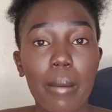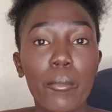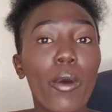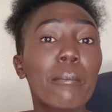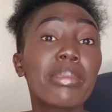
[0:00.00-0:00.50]

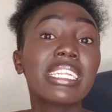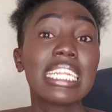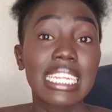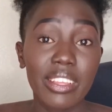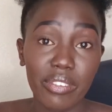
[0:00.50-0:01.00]

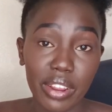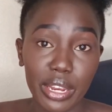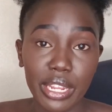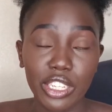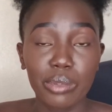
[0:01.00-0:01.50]
completely
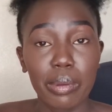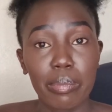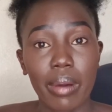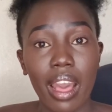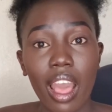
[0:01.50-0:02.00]
different niche
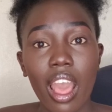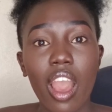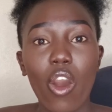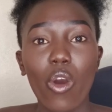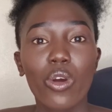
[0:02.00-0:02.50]
paper
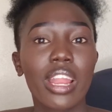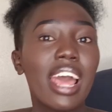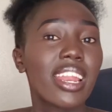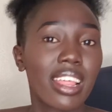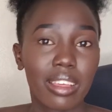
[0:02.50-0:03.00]
on
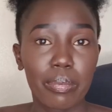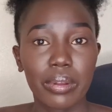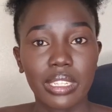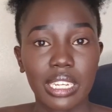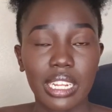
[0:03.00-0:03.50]
another
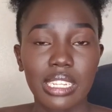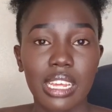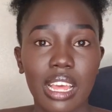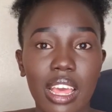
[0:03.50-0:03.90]
project.